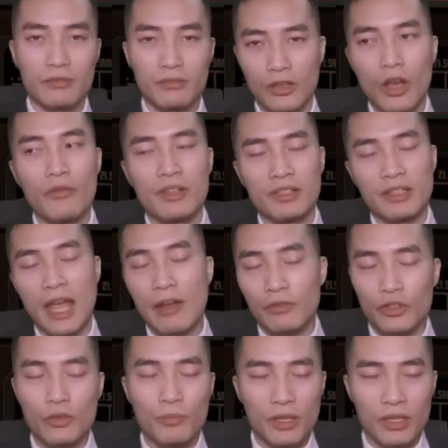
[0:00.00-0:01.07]
Obviously, after
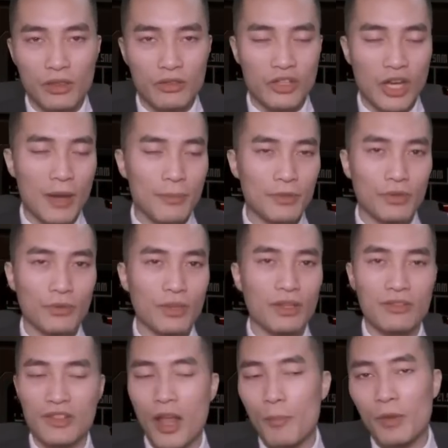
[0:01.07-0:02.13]
you beat the chapter 3, there's
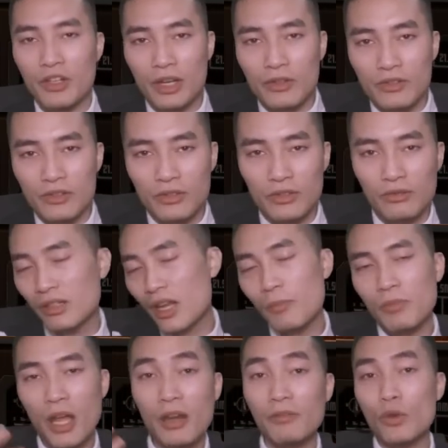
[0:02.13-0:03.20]
not much else to do, and I'm
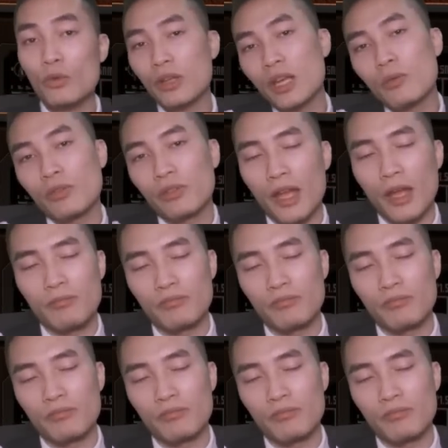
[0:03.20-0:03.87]
kind of okay with that.